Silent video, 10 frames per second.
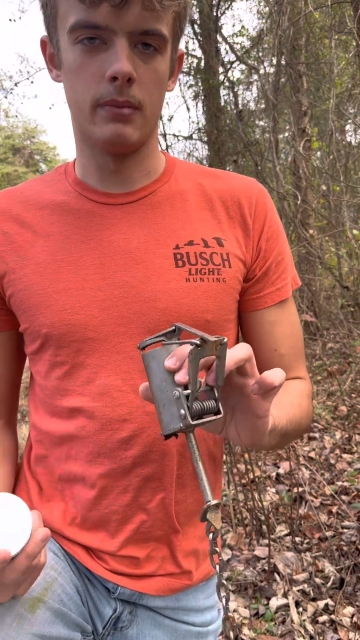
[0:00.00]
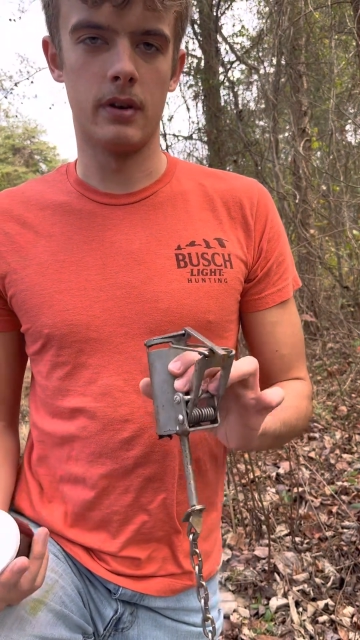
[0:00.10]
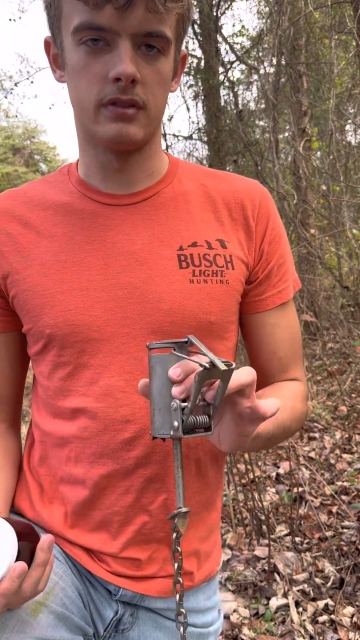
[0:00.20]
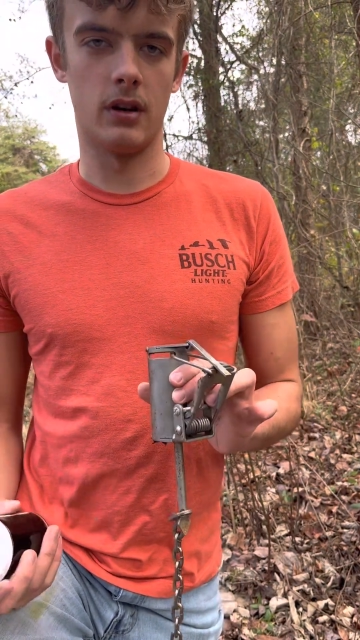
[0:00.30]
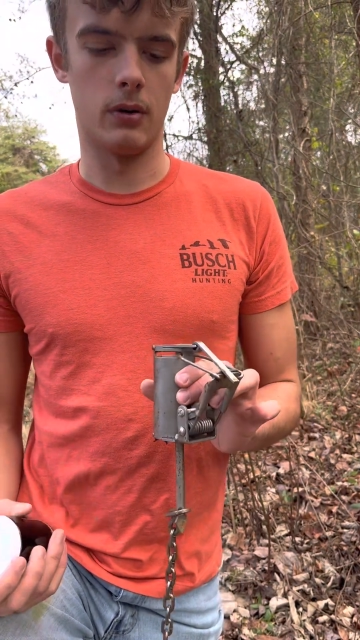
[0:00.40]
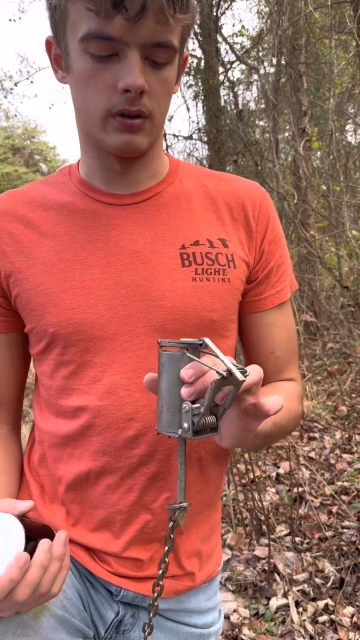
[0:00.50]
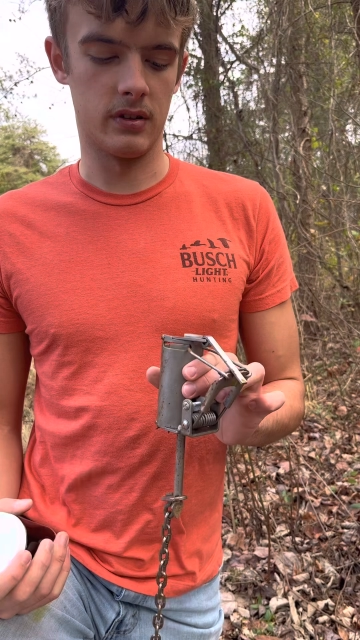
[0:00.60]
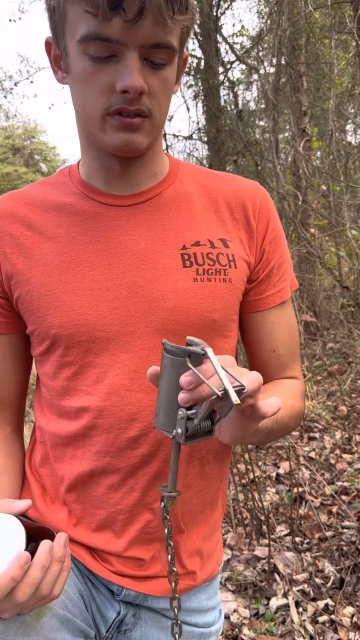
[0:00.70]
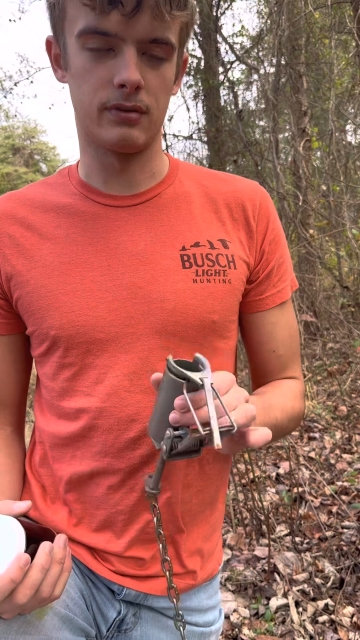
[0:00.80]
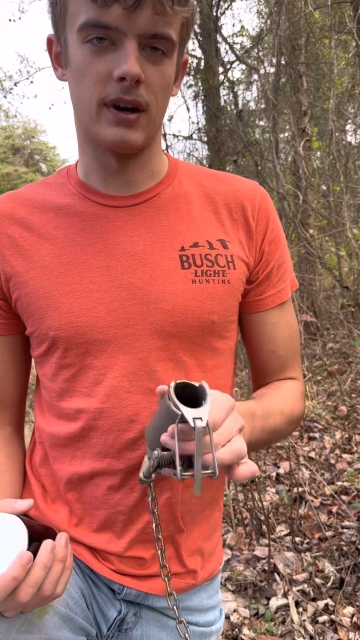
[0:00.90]
So,
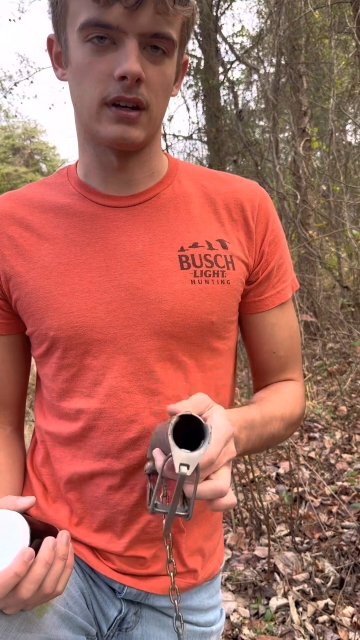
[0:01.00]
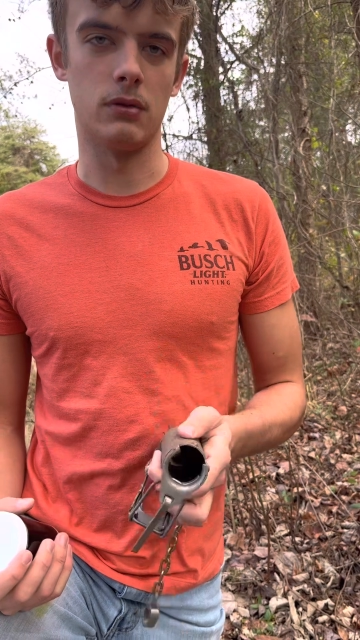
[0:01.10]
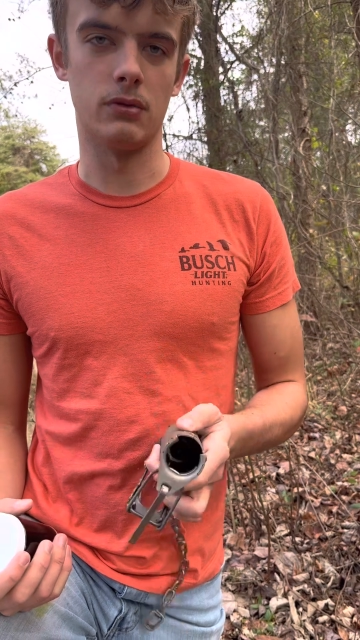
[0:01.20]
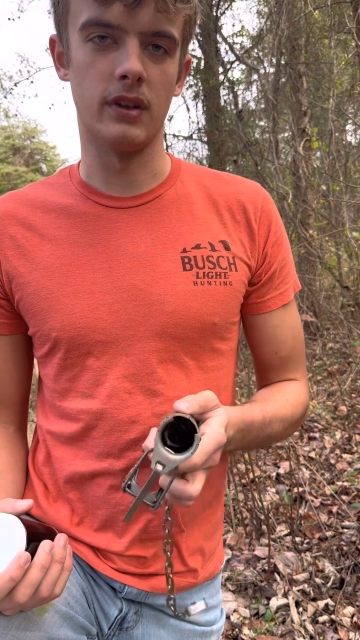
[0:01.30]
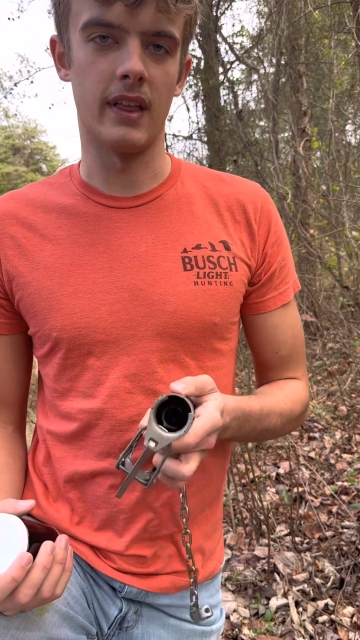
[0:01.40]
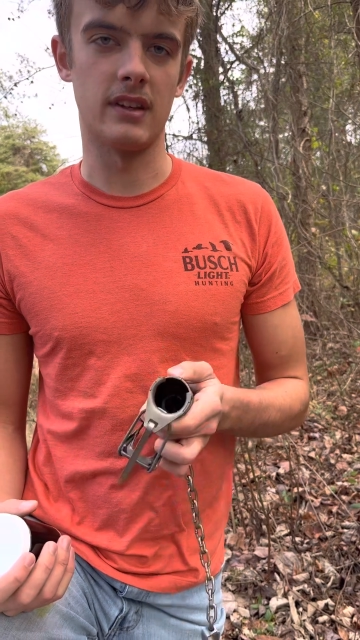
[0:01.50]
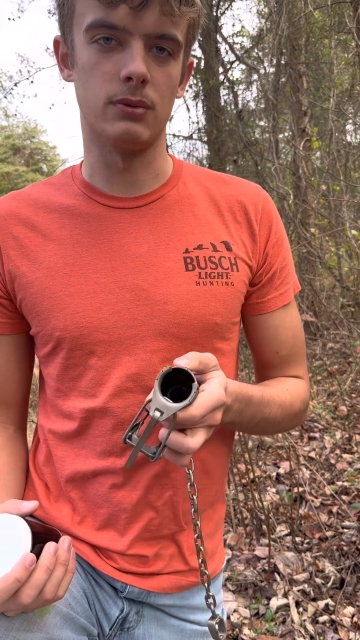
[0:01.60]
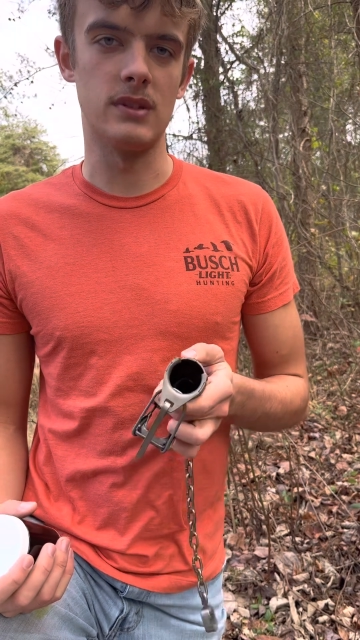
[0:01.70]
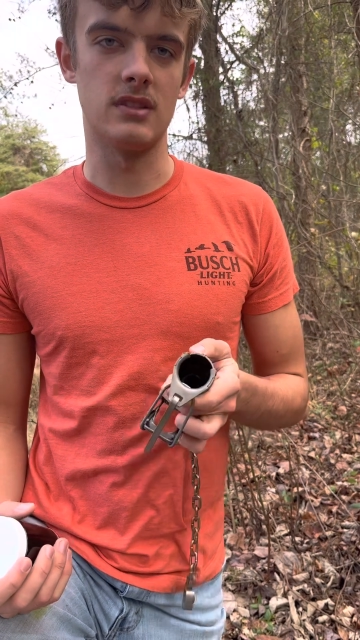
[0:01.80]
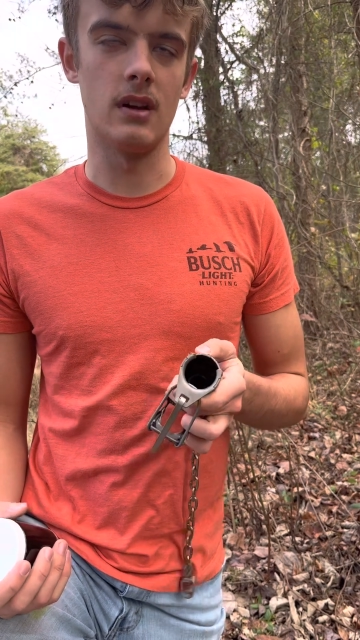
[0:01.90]
because raccoons really like
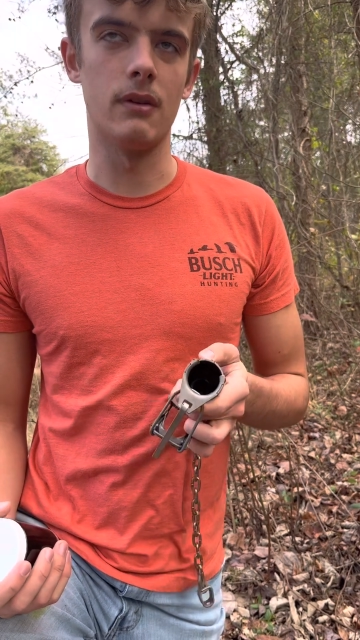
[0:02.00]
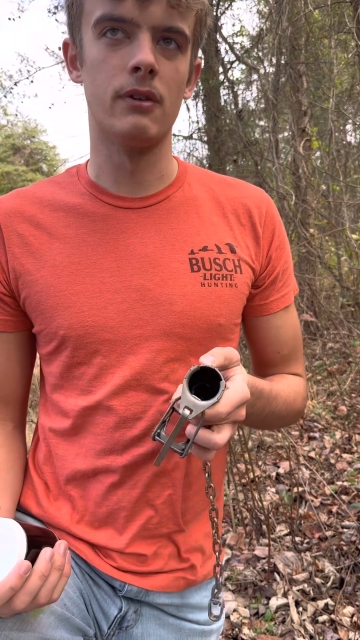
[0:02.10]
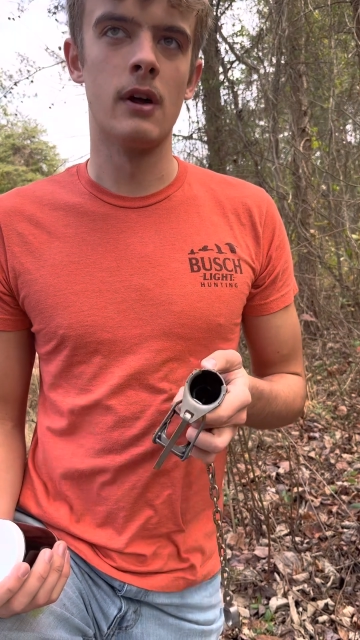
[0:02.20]
sweet stuff,